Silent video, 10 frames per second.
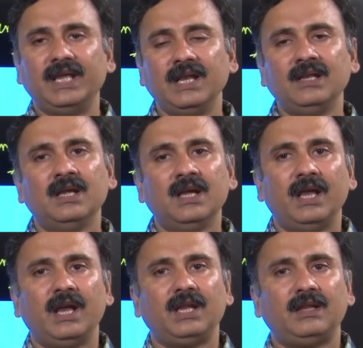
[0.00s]
then
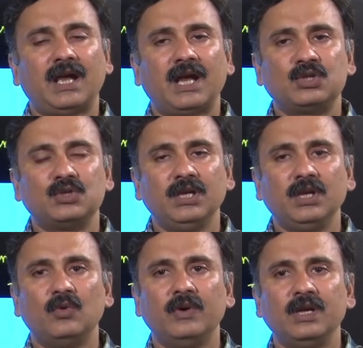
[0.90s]
it is
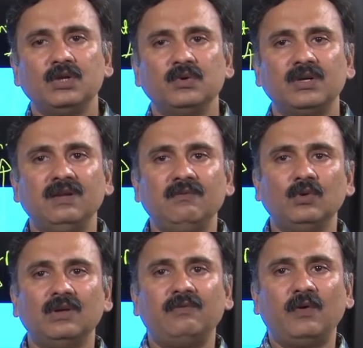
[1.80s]
actually going to give
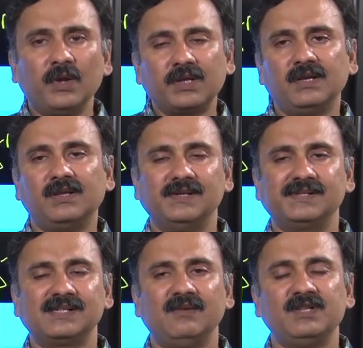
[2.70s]
you the false
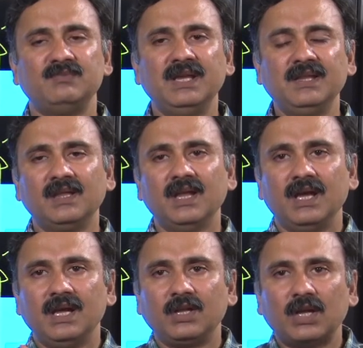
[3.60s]
results, which means
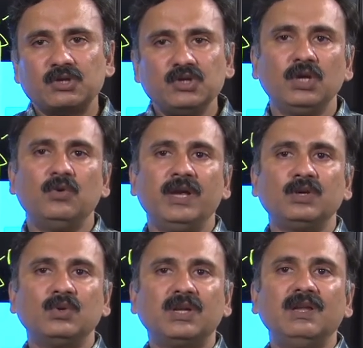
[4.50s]
it is actually
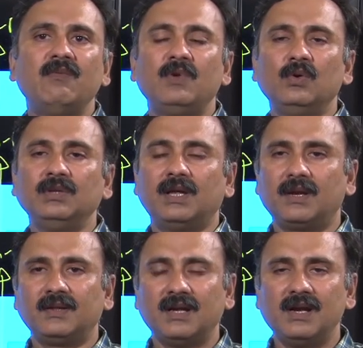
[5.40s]
going to give you
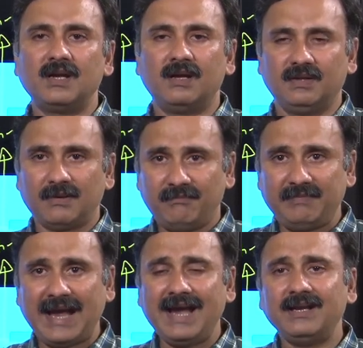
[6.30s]
the result, the
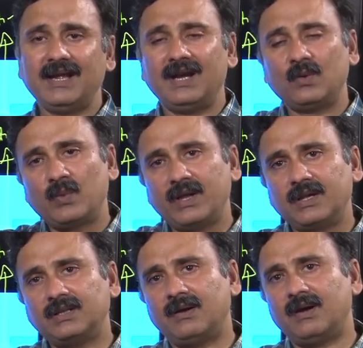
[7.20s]
band at
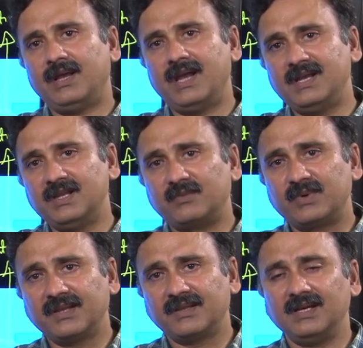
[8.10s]
where the A is
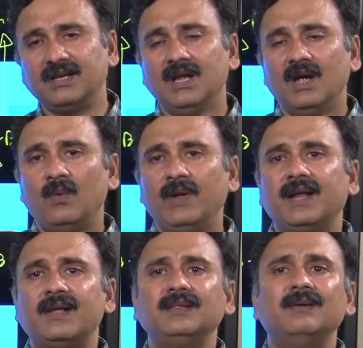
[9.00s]
present,
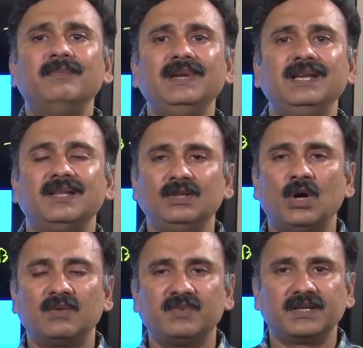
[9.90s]
whereas the B is
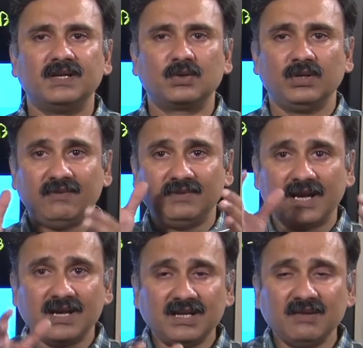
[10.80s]
not present. So, if the
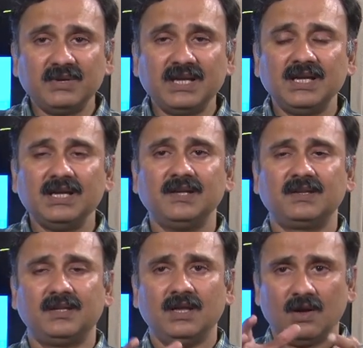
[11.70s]
NTB
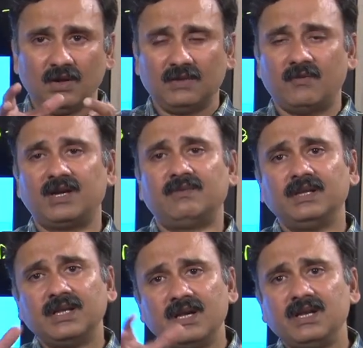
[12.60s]
is
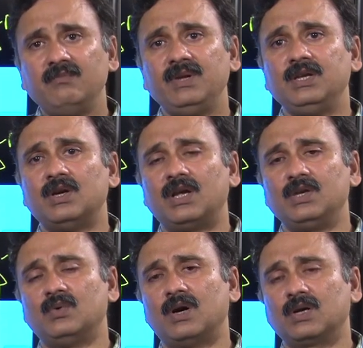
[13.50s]
whatever the NTB
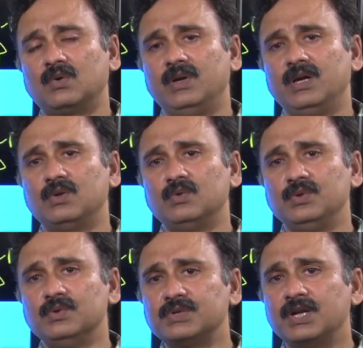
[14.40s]
you are going to
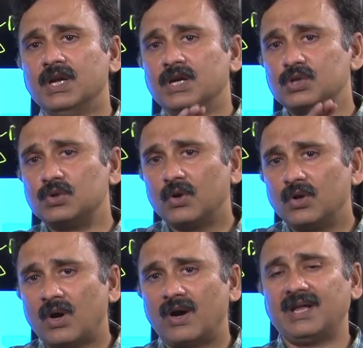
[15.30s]
use should
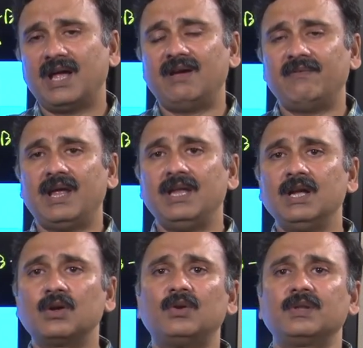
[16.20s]
not have
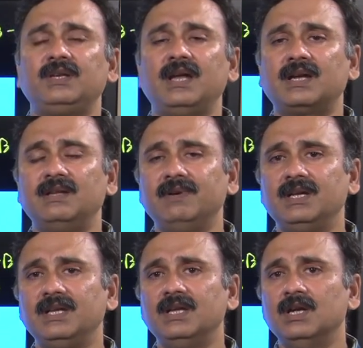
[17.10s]
any cross
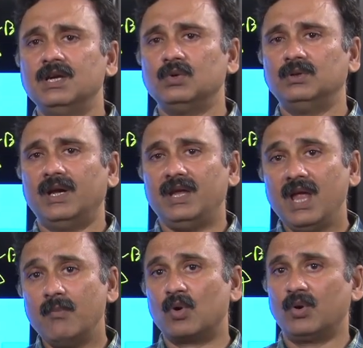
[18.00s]
reactivity to the
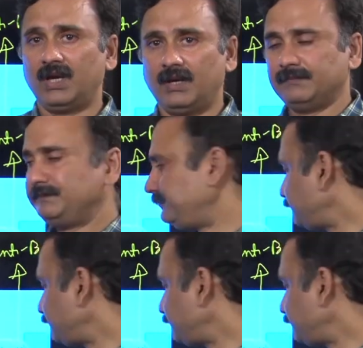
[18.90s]
A protein.